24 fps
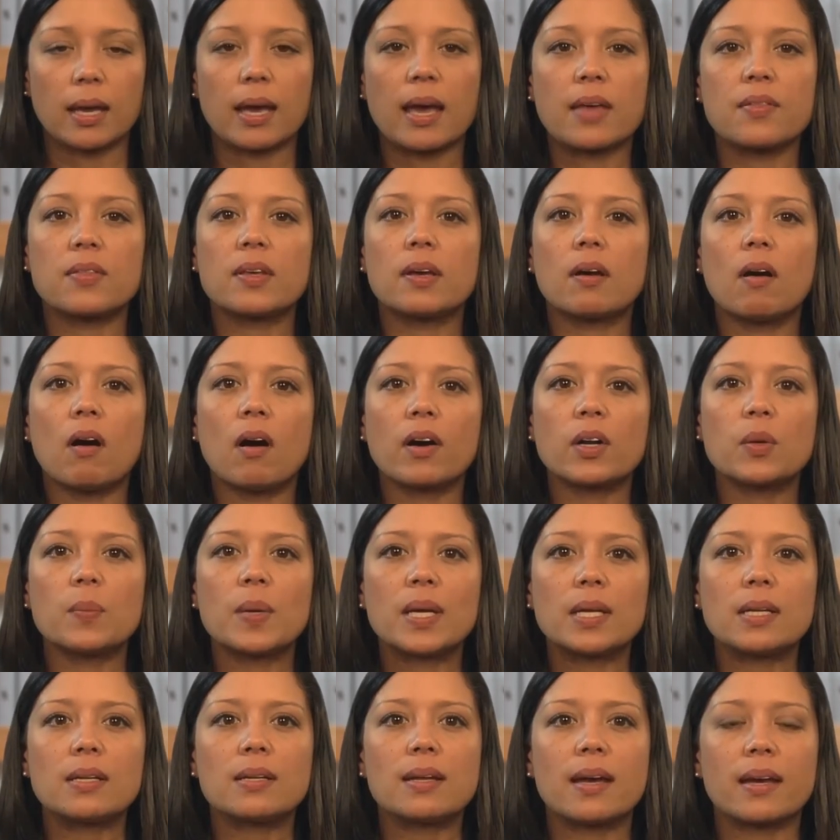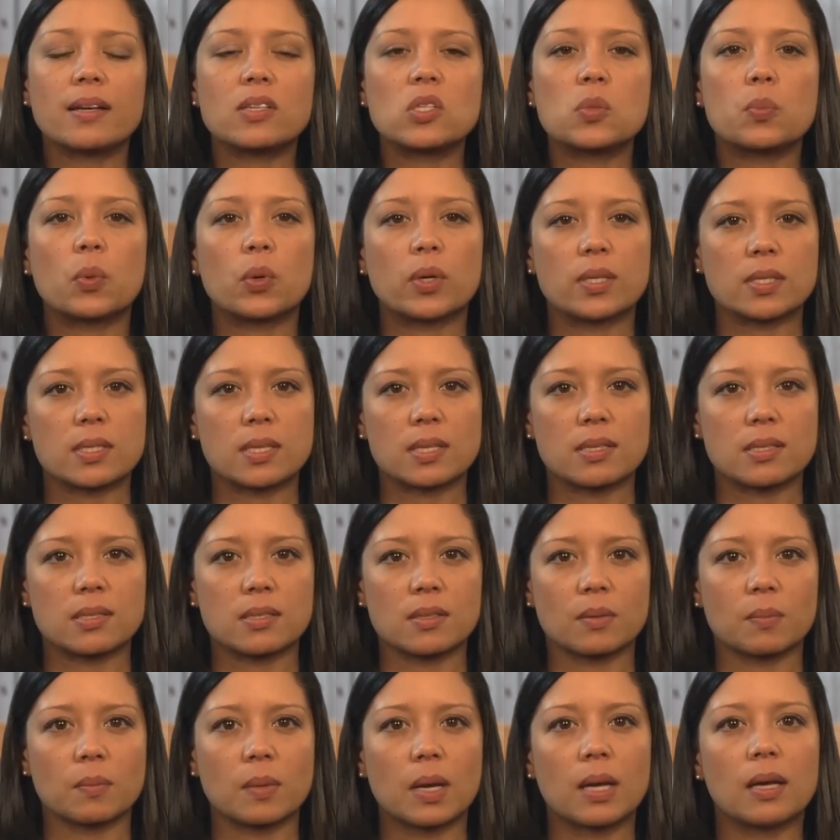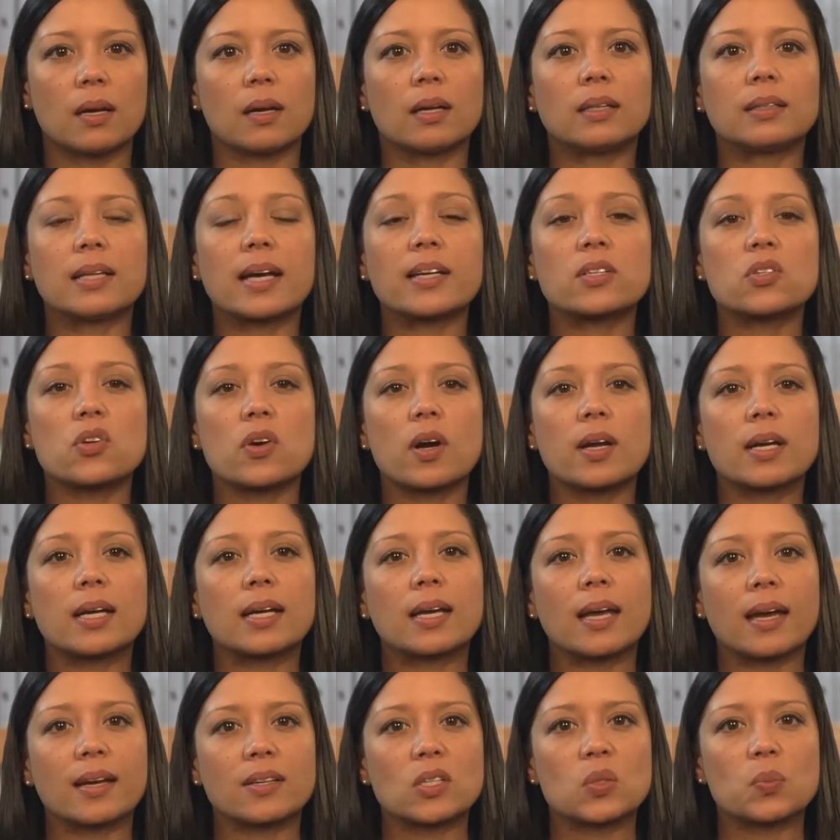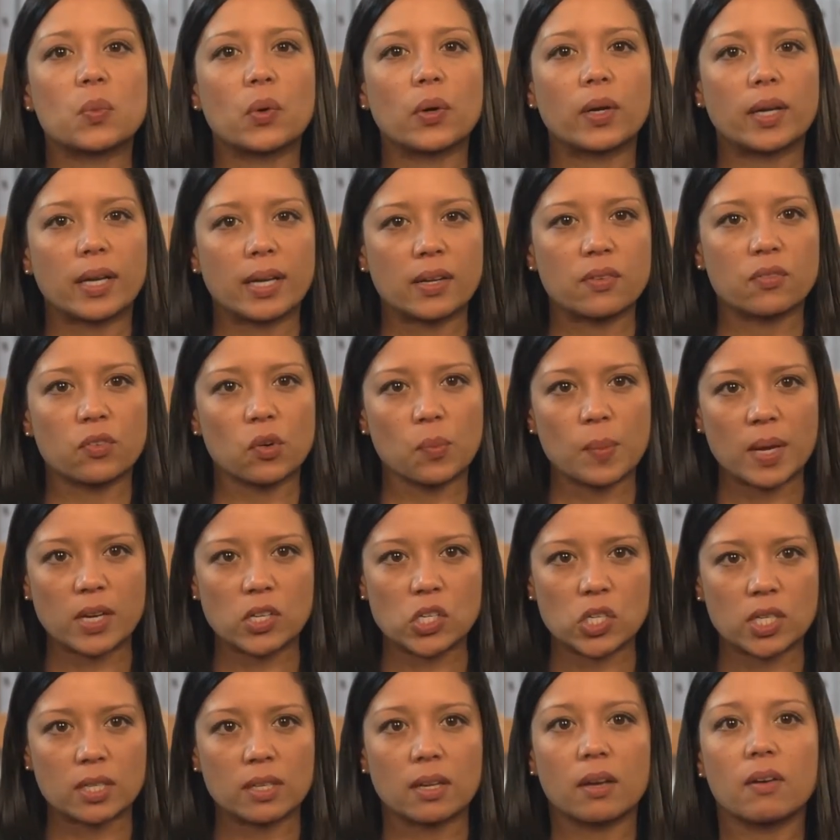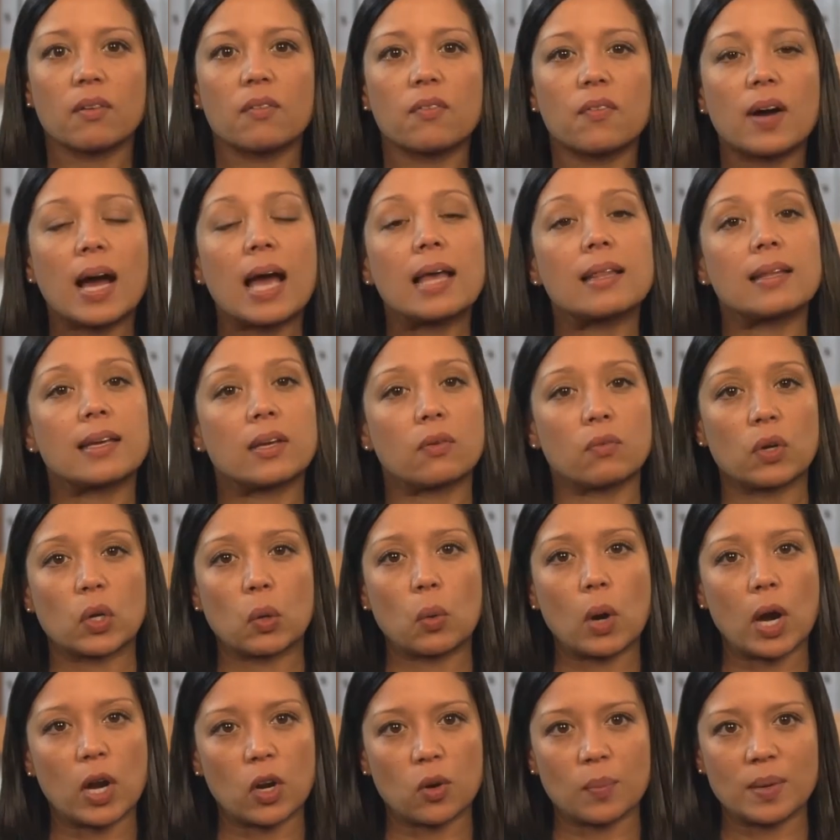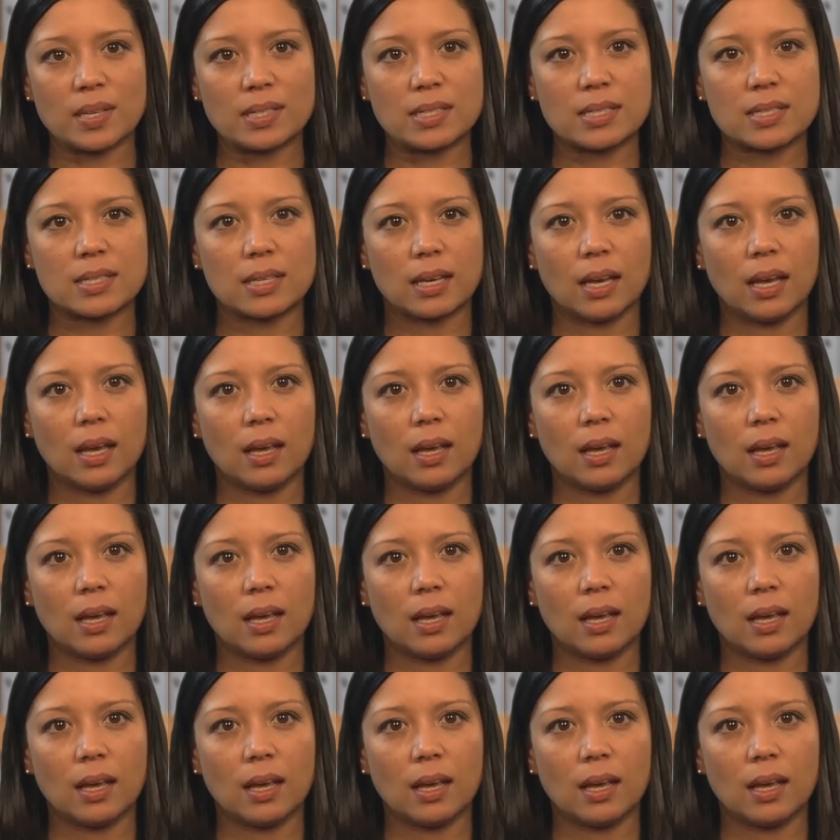and the Automated Export System Electronic Export Information Filing requirements.